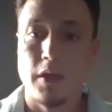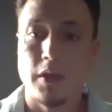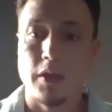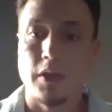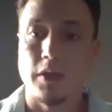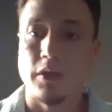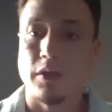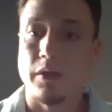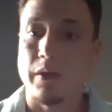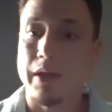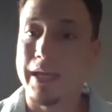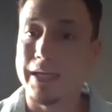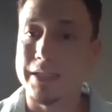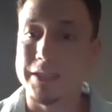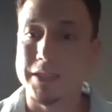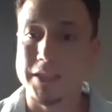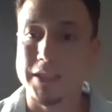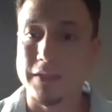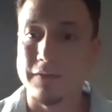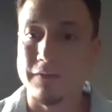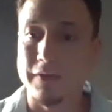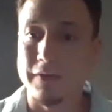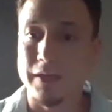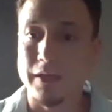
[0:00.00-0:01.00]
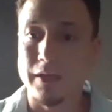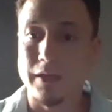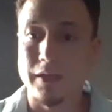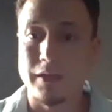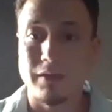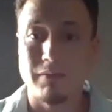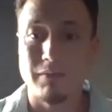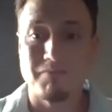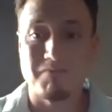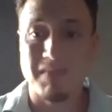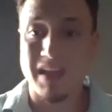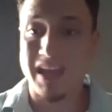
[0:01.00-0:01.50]
HCV,
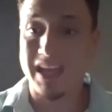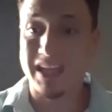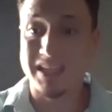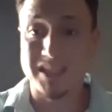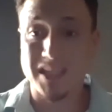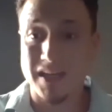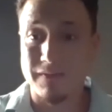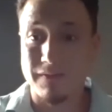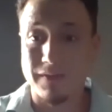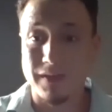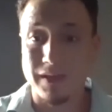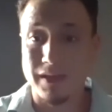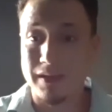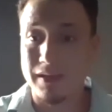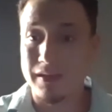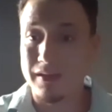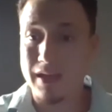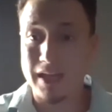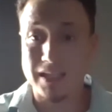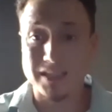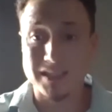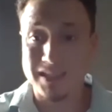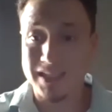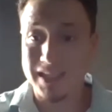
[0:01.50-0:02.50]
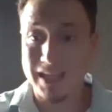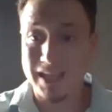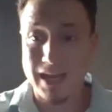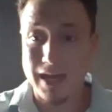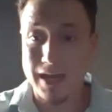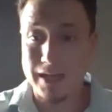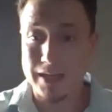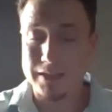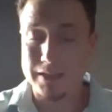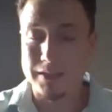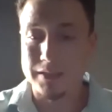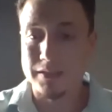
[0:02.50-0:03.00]
HIV,
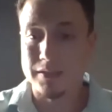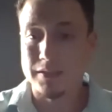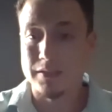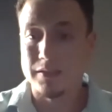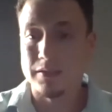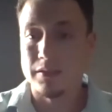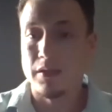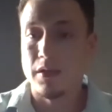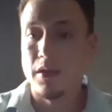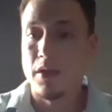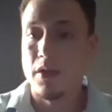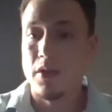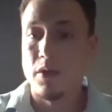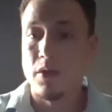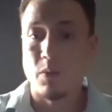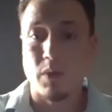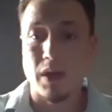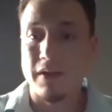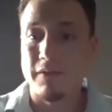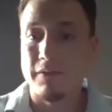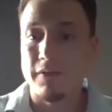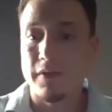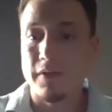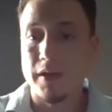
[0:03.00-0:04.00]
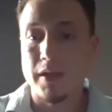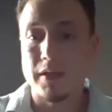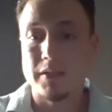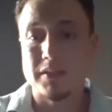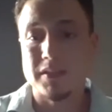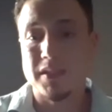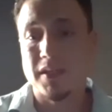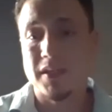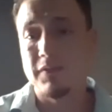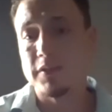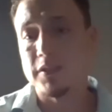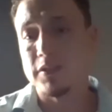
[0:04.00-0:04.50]
STIs, whatever it is,
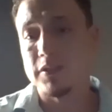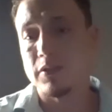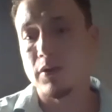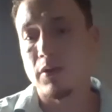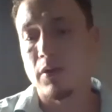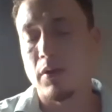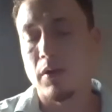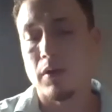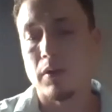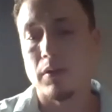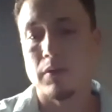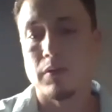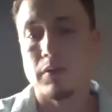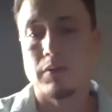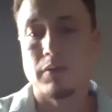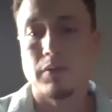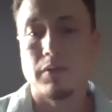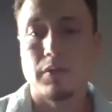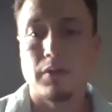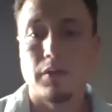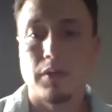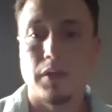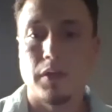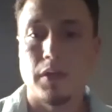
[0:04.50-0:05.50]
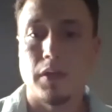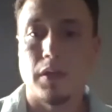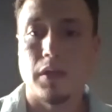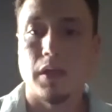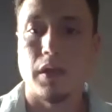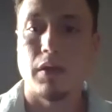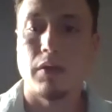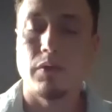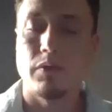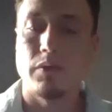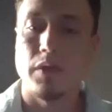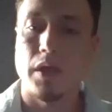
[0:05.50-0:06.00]
give us a call,
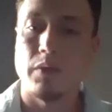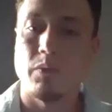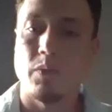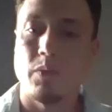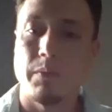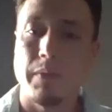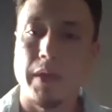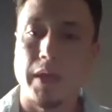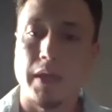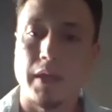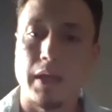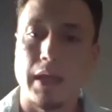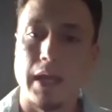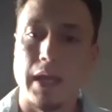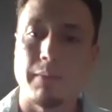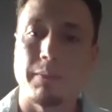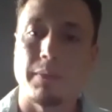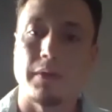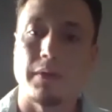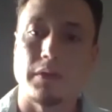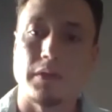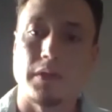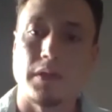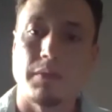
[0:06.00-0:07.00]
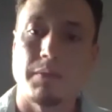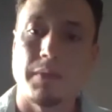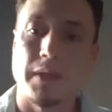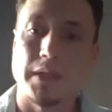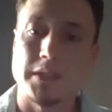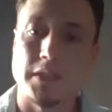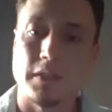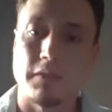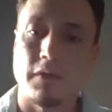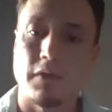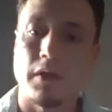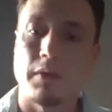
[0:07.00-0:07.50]
and we'll make it happen to the
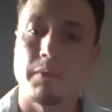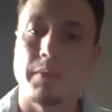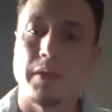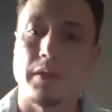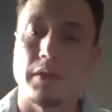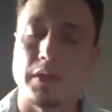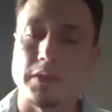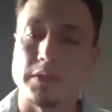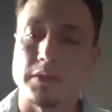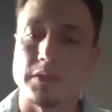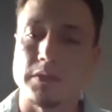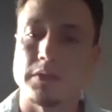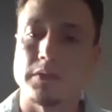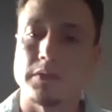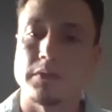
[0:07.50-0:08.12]
best of our abilities.